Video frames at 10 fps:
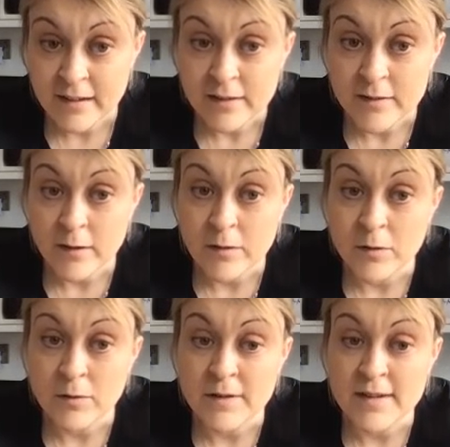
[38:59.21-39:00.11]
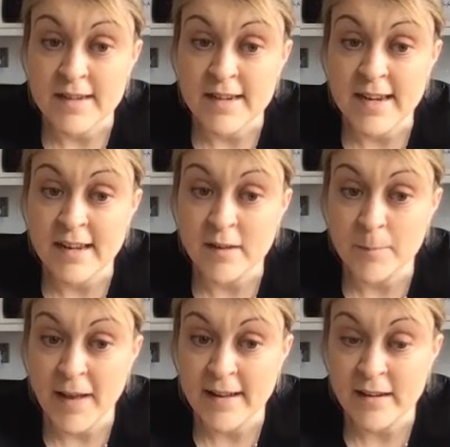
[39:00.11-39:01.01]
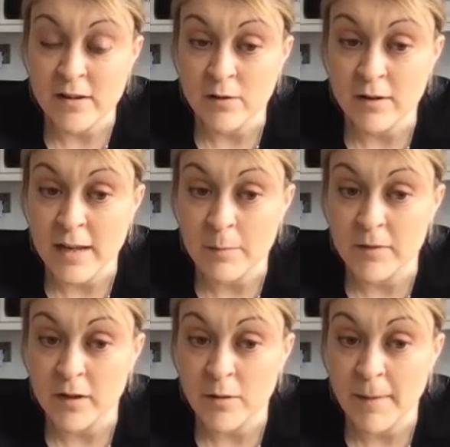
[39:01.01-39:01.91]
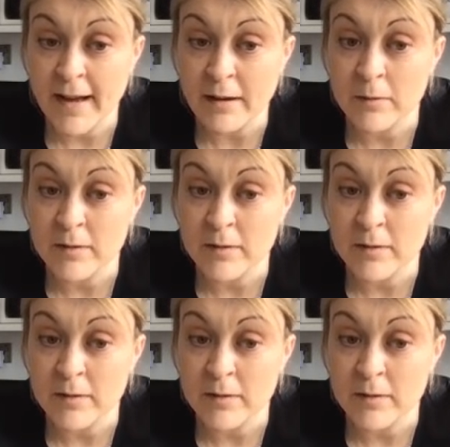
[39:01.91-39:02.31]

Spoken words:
So your knees bend and your hips go backwards,